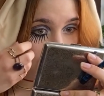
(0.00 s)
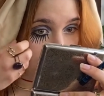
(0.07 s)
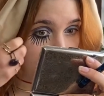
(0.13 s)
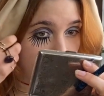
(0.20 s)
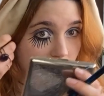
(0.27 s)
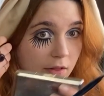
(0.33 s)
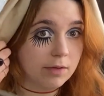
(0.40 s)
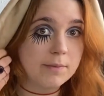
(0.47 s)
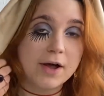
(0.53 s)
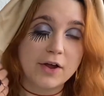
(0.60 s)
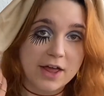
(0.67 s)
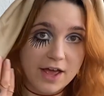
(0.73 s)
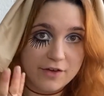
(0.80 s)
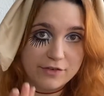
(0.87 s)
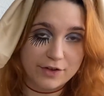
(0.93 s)
were all about
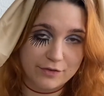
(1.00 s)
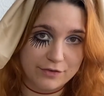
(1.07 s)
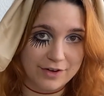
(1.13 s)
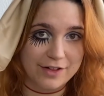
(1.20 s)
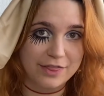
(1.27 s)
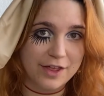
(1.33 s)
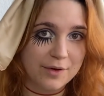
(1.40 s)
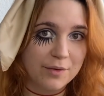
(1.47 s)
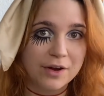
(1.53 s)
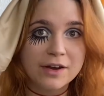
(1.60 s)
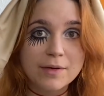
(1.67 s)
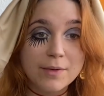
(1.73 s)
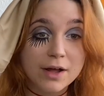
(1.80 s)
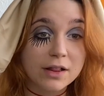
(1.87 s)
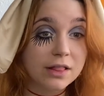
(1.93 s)
having fun. They weren't
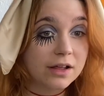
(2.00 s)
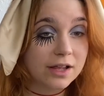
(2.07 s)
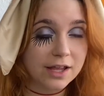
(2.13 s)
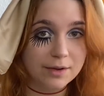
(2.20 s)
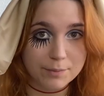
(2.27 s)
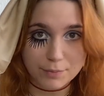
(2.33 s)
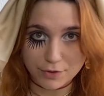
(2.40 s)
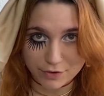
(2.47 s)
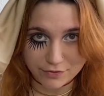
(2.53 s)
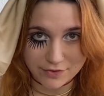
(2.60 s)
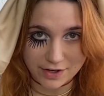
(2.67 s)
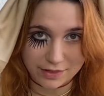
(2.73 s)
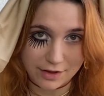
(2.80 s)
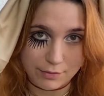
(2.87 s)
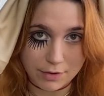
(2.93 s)
about looking
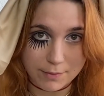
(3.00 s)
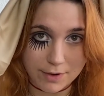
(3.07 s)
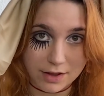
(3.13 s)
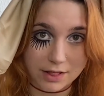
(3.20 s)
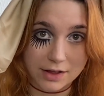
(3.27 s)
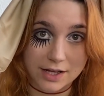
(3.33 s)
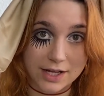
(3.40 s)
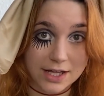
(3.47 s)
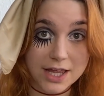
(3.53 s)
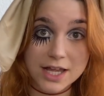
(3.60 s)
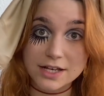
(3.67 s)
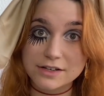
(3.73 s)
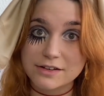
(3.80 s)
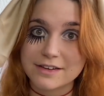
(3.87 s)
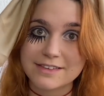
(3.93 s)
perfect. They were about looking
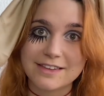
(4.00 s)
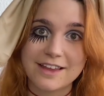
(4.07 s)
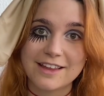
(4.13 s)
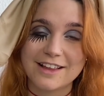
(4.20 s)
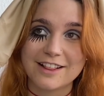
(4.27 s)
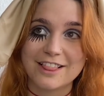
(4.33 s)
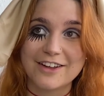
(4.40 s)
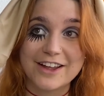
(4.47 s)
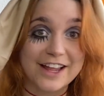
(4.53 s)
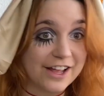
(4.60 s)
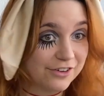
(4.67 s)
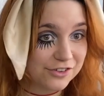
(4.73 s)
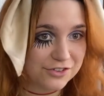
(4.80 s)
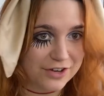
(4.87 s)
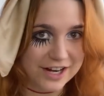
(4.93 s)
interesting and looking
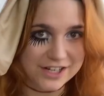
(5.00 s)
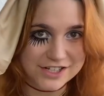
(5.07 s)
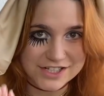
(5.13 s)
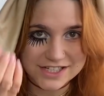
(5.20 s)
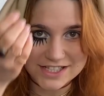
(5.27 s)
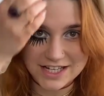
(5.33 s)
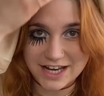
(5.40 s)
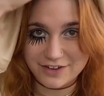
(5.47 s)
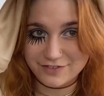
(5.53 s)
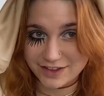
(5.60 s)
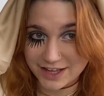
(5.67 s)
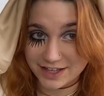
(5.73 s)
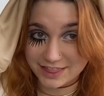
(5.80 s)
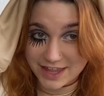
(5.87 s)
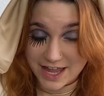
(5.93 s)
outrageous. And I feel
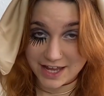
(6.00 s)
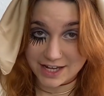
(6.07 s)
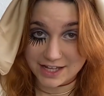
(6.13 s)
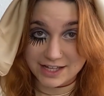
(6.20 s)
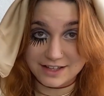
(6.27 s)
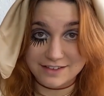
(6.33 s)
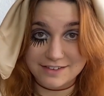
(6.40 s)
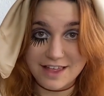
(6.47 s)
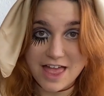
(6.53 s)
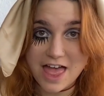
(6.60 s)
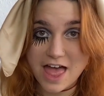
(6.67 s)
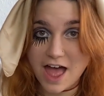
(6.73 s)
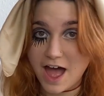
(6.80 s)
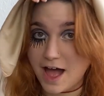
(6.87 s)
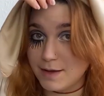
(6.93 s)
like that is
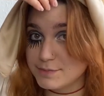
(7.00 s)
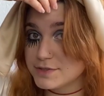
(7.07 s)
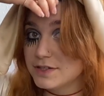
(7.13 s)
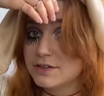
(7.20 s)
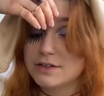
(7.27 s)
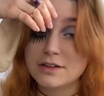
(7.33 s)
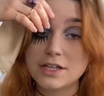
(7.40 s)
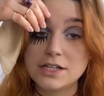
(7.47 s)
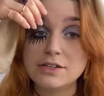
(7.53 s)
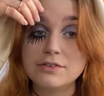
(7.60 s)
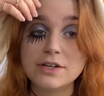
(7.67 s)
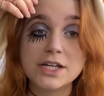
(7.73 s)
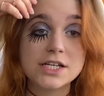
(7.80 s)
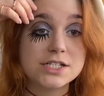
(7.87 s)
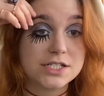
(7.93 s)
absolutely
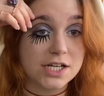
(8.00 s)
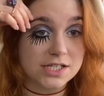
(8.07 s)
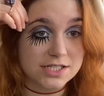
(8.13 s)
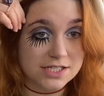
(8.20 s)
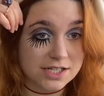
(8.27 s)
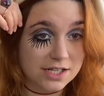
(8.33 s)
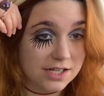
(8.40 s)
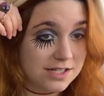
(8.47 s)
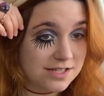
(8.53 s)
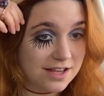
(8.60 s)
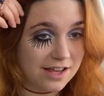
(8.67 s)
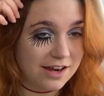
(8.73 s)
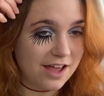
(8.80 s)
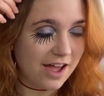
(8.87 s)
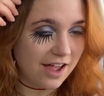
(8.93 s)
doing it justice.
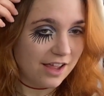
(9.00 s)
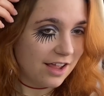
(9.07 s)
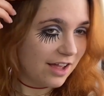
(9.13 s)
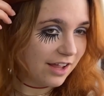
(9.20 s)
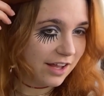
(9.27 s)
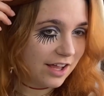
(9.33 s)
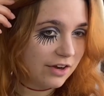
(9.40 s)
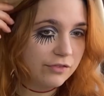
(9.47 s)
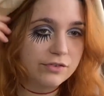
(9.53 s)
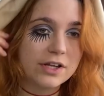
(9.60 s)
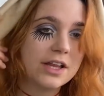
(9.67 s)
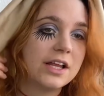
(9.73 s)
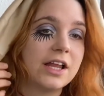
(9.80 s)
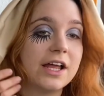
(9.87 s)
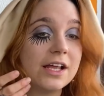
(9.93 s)
And I kind of
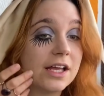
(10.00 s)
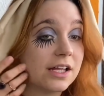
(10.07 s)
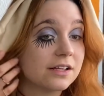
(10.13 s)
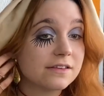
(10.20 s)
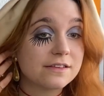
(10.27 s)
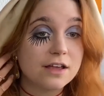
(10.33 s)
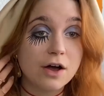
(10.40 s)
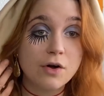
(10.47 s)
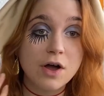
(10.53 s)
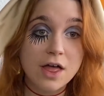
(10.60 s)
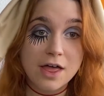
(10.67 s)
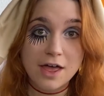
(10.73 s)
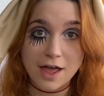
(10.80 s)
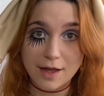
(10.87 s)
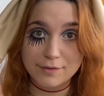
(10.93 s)
really like it. So
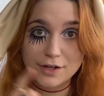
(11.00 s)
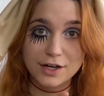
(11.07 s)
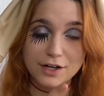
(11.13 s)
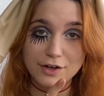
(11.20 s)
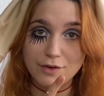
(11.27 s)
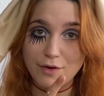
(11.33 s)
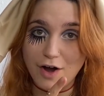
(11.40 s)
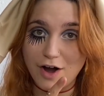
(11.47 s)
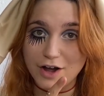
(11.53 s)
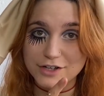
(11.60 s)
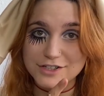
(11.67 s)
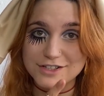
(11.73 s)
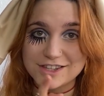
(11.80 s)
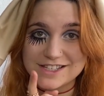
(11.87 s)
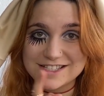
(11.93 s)
I'm gonna go on
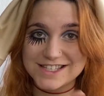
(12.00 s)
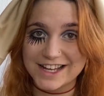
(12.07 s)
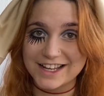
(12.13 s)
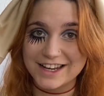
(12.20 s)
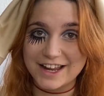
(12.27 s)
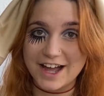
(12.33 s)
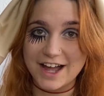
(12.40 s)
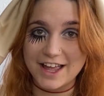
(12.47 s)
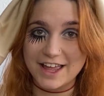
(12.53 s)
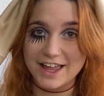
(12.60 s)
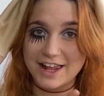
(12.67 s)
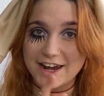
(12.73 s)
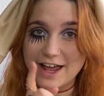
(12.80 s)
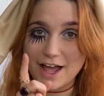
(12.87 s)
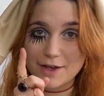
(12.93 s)
to the second eye
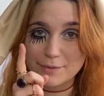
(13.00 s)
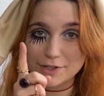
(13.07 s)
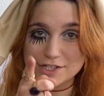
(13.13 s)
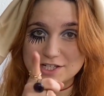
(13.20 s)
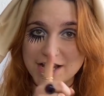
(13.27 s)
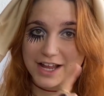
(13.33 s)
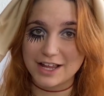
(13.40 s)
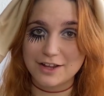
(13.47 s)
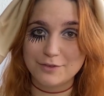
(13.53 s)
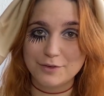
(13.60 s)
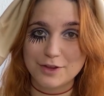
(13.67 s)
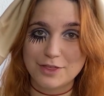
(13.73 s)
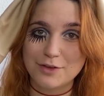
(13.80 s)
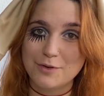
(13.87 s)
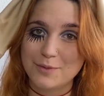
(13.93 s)
and I will check in with you